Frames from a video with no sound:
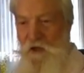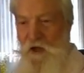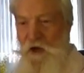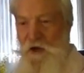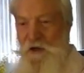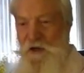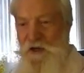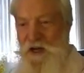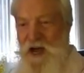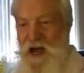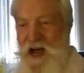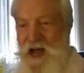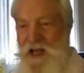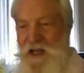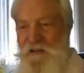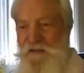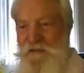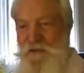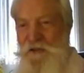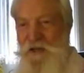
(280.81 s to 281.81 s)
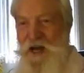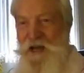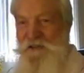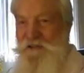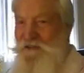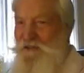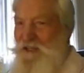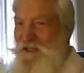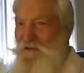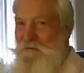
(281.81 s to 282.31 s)
know your eyes do
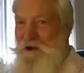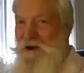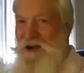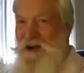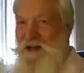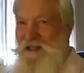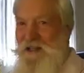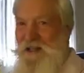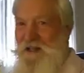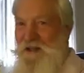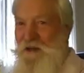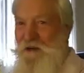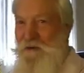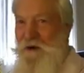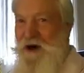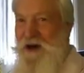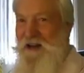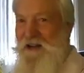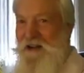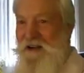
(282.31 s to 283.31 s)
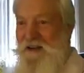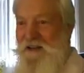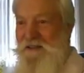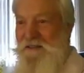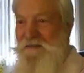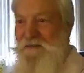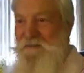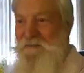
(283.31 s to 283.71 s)
not see well underwater.